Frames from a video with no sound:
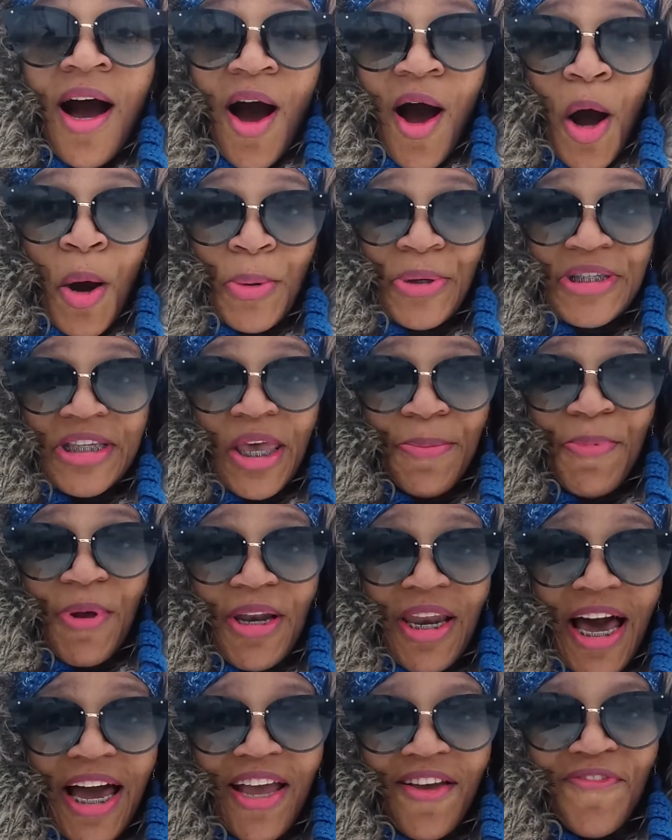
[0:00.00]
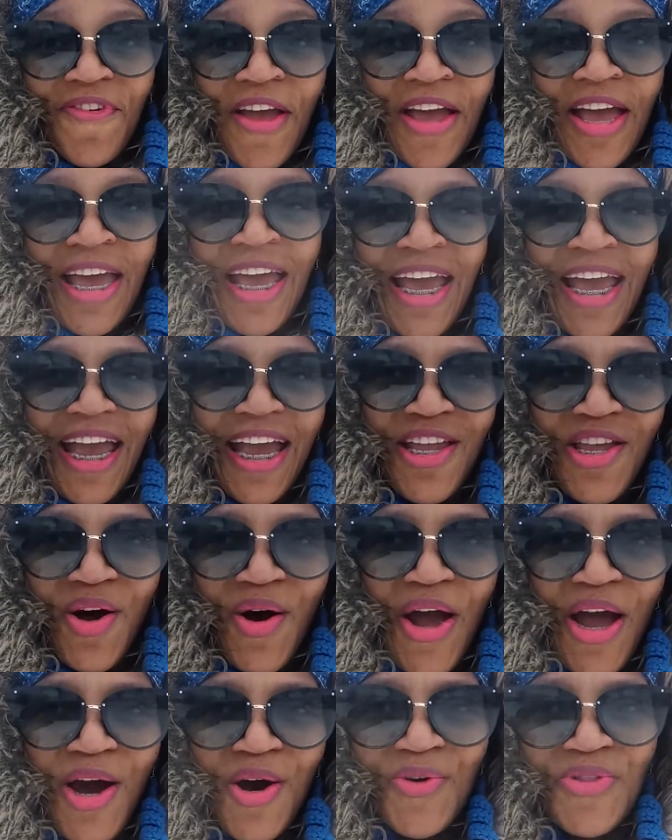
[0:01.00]
Always keep your life and your
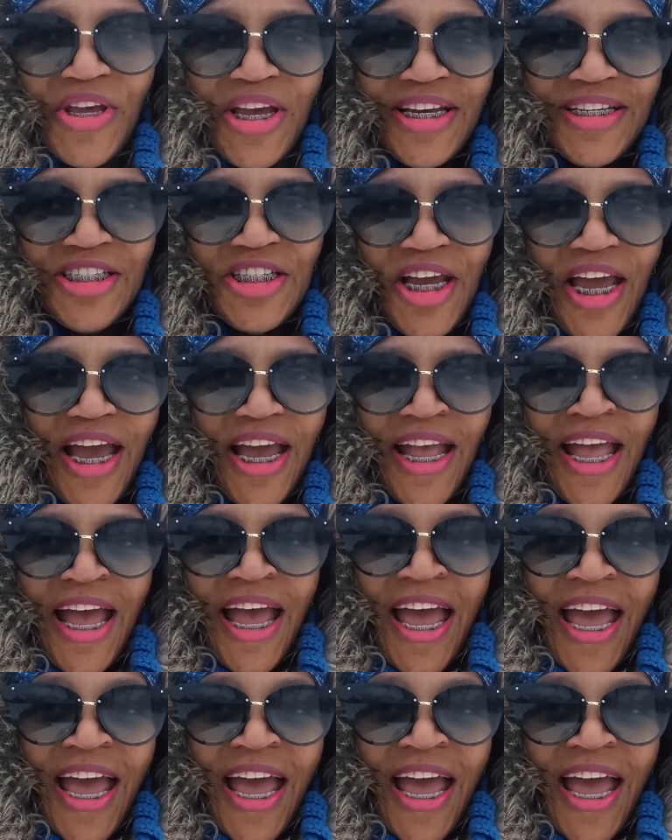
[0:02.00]
health in check.